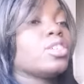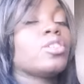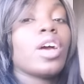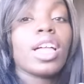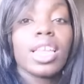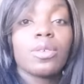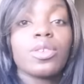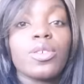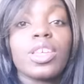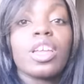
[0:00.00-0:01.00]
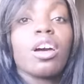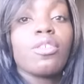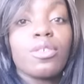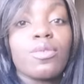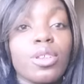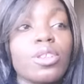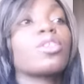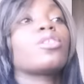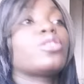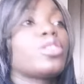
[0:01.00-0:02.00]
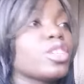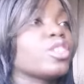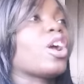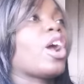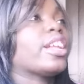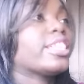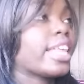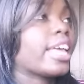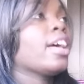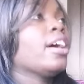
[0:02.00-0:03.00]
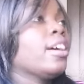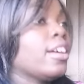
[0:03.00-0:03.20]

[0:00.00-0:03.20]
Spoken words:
you know how like when you get off a roller coaster and your heart's like,